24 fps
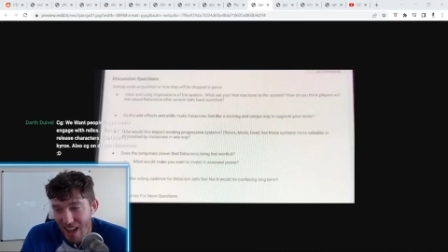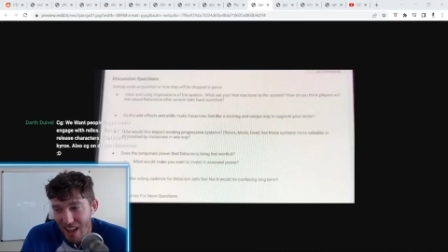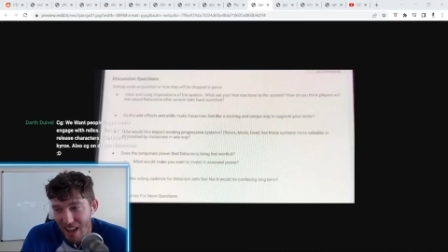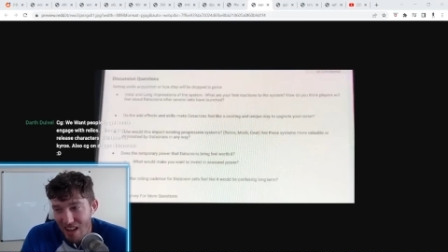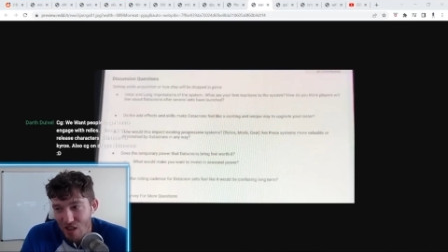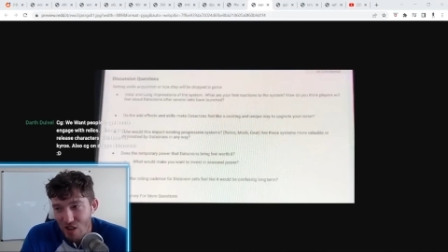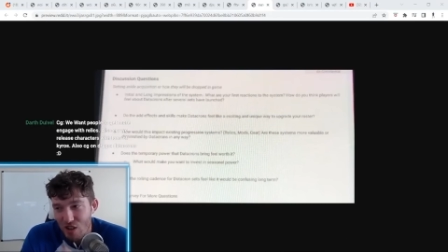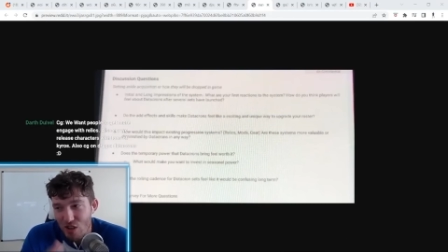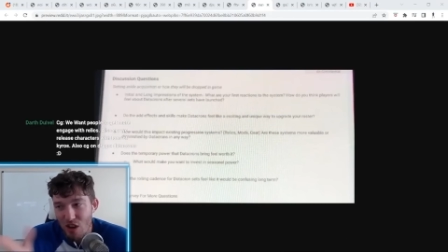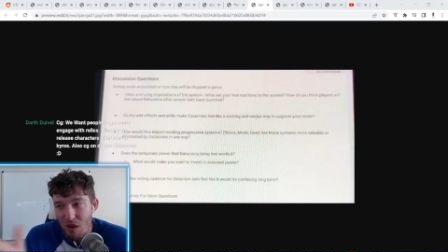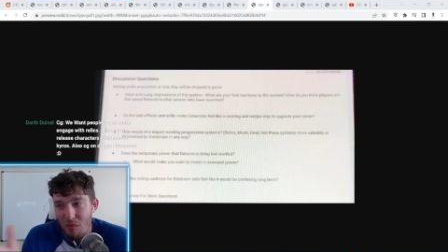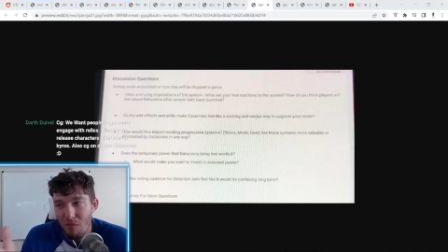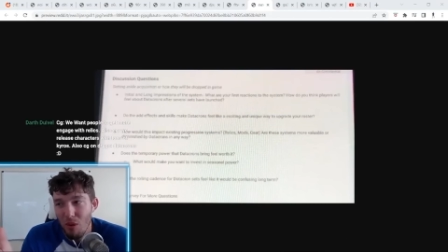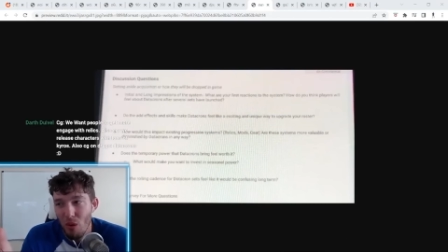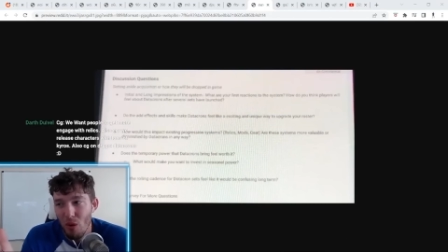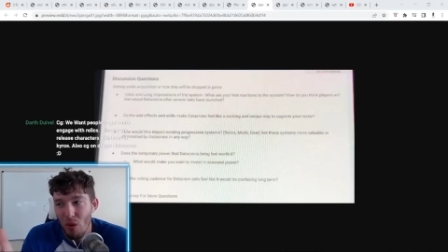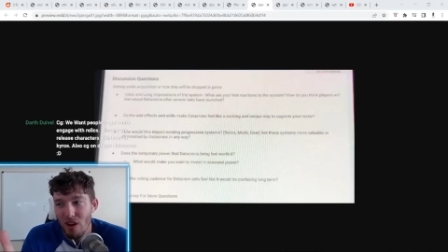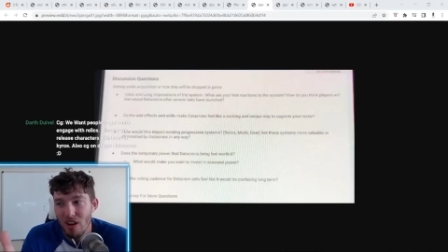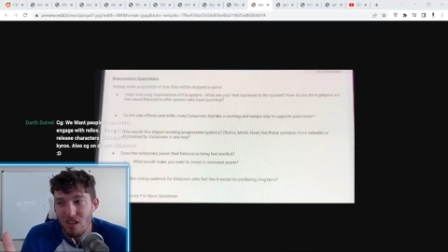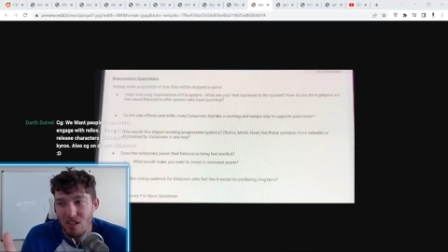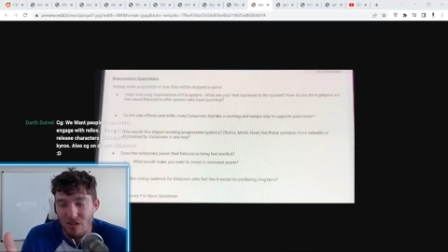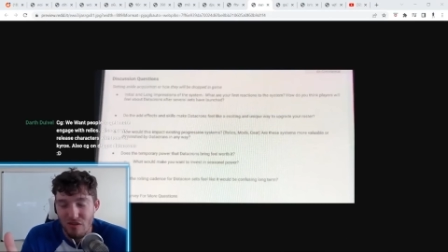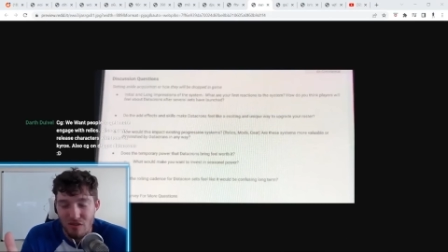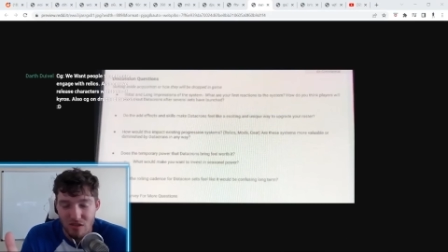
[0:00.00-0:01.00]
at some
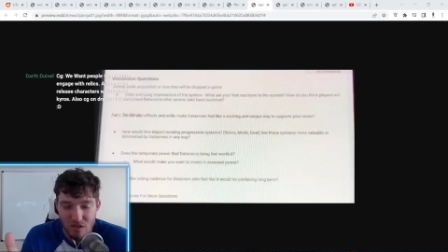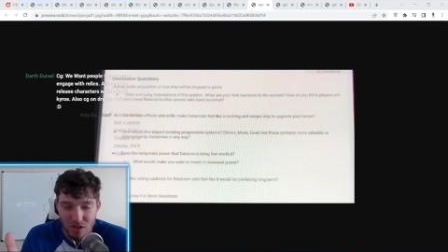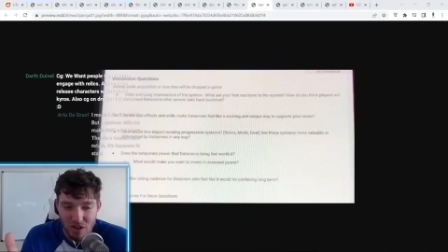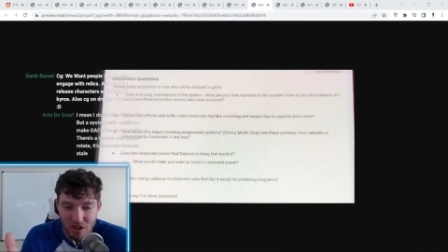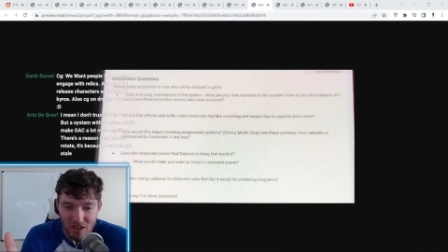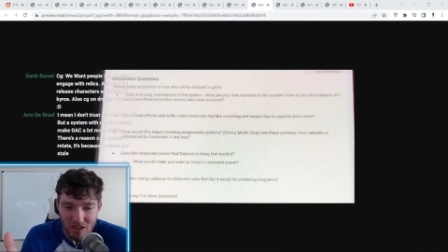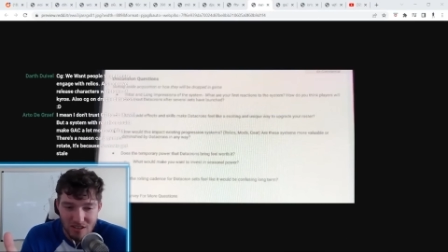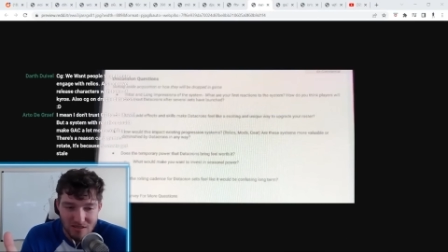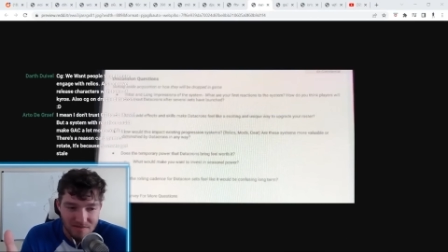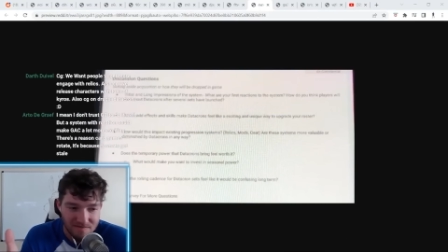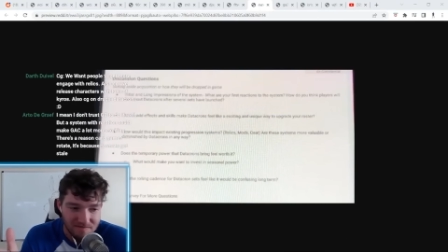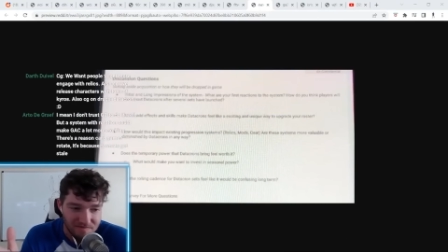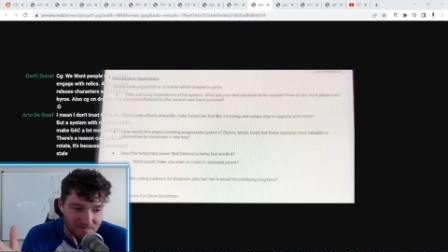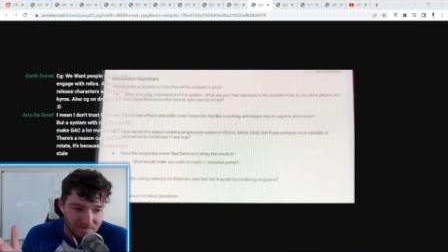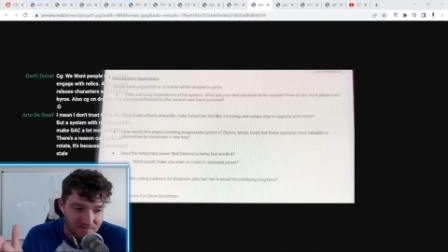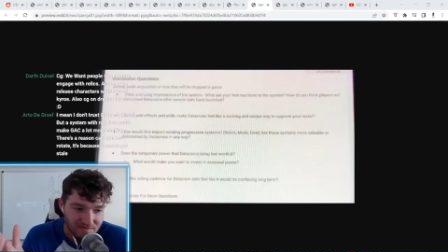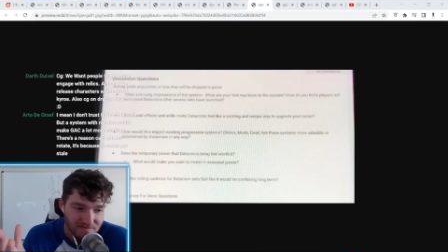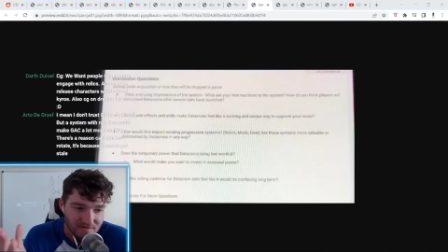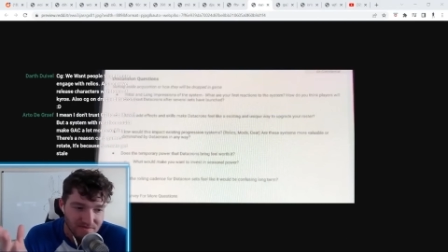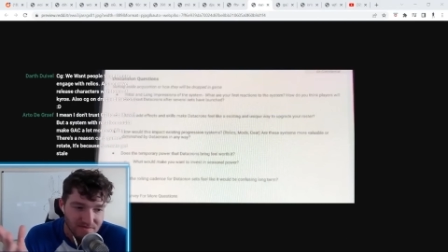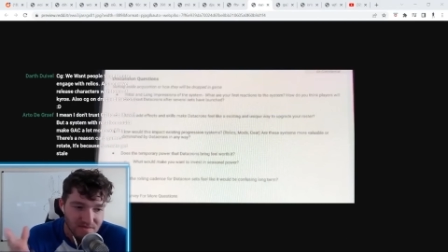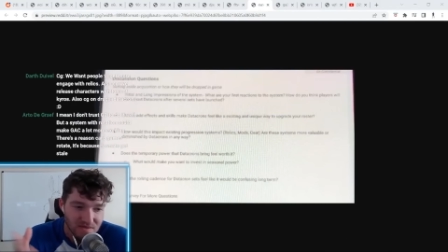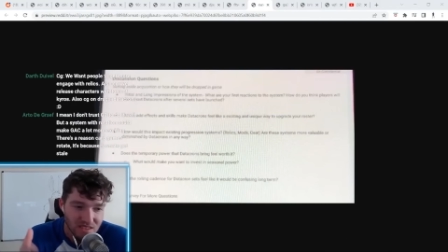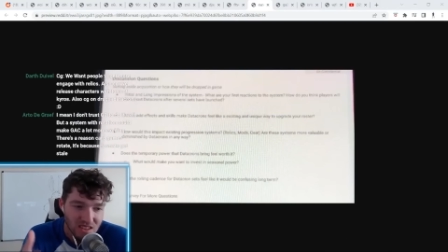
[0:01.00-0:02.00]
point in the future,
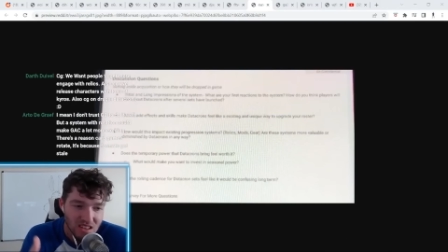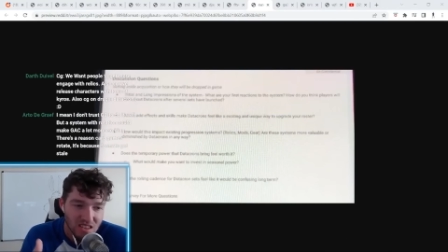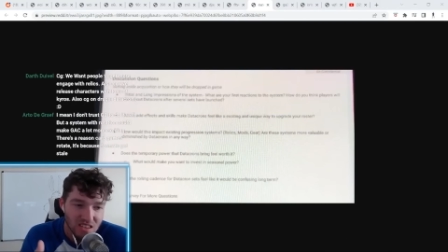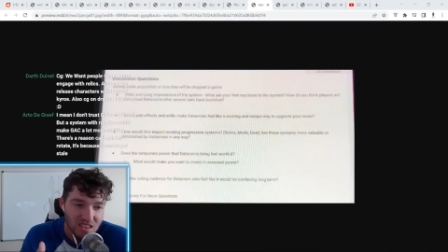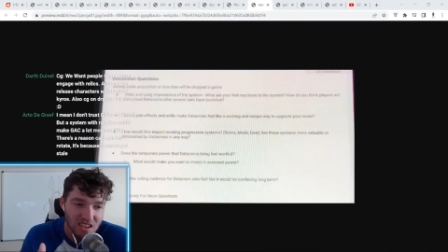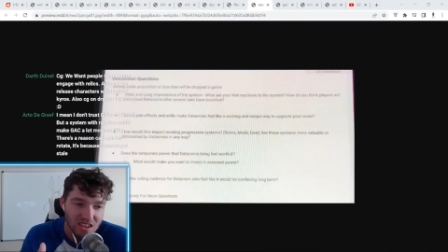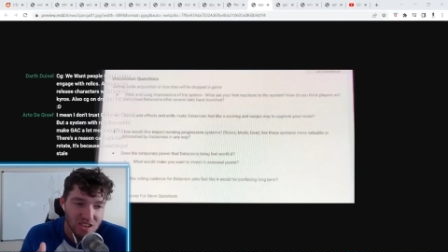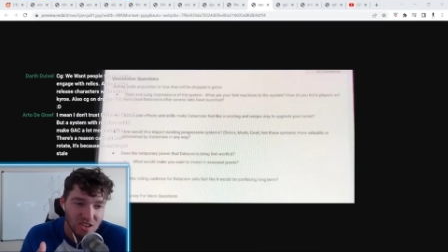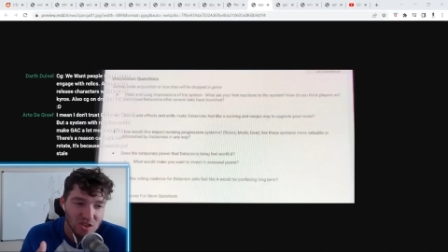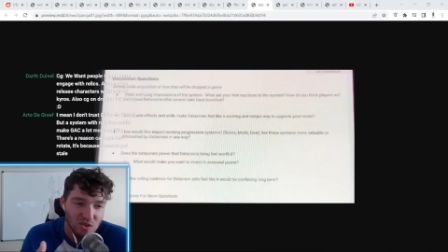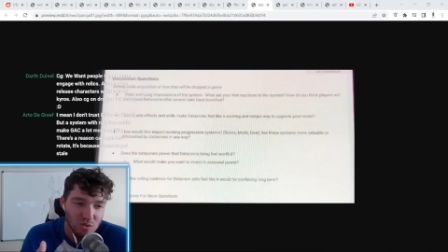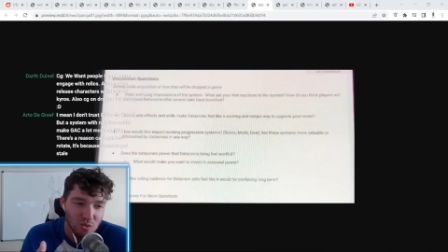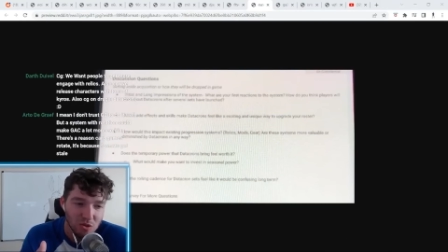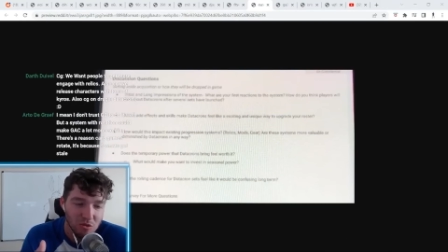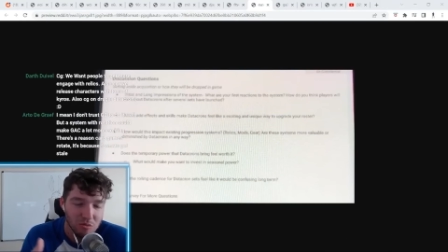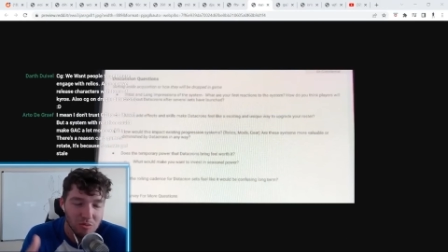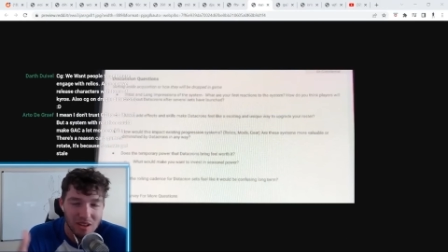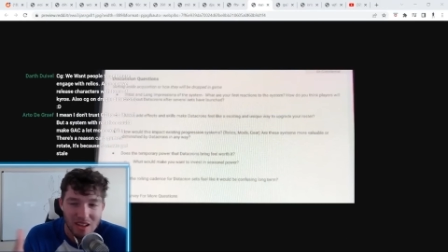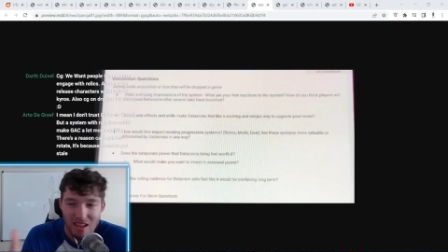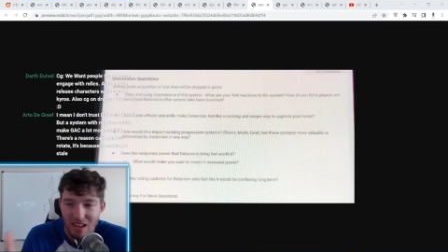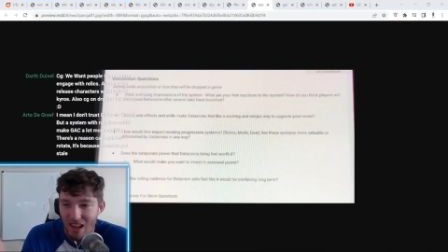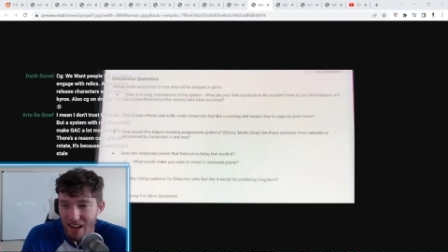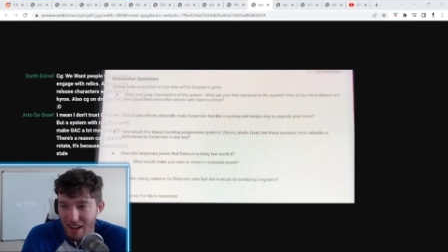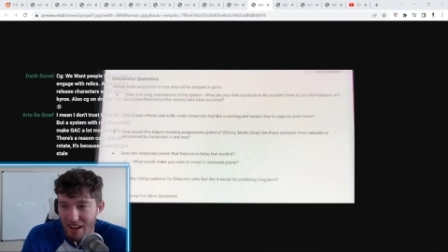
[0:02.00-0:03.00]
this will
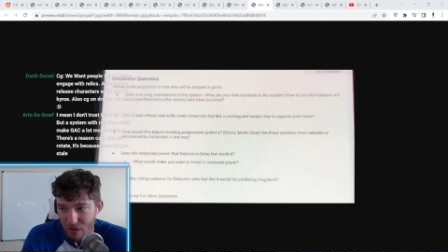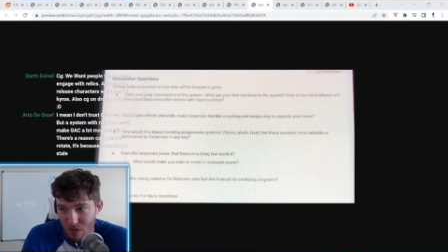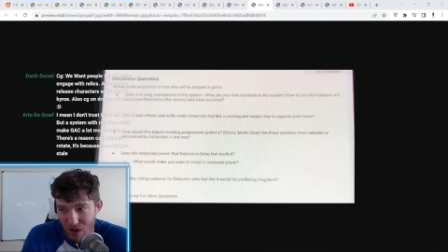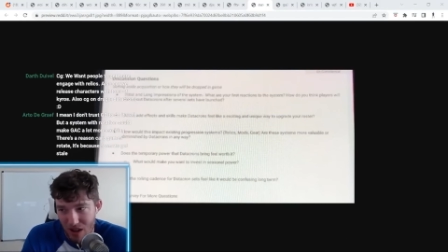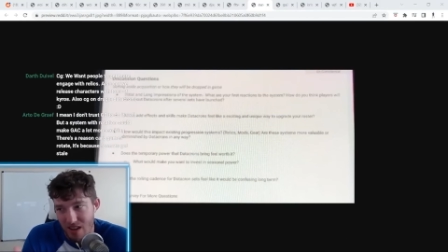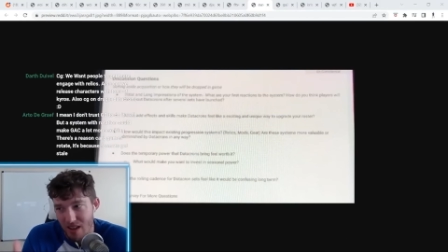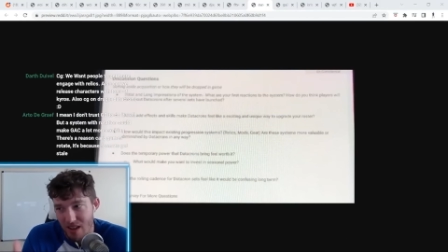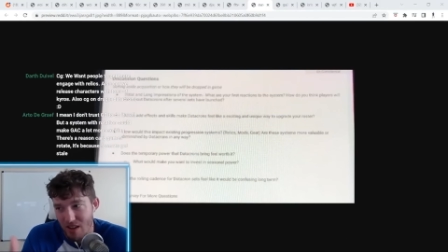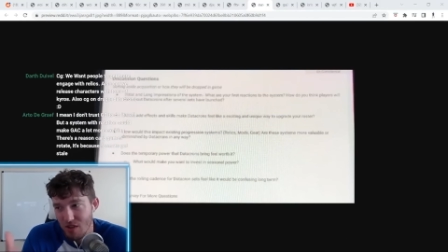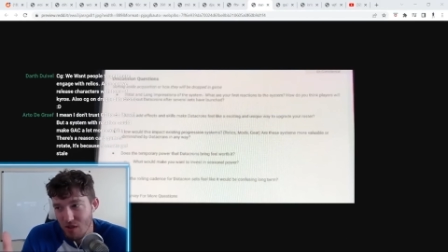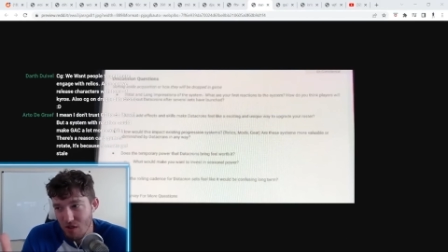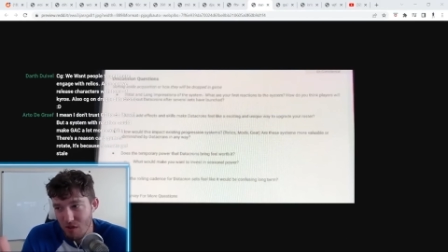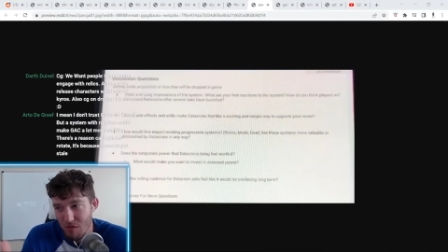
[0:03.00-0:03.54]
be like relics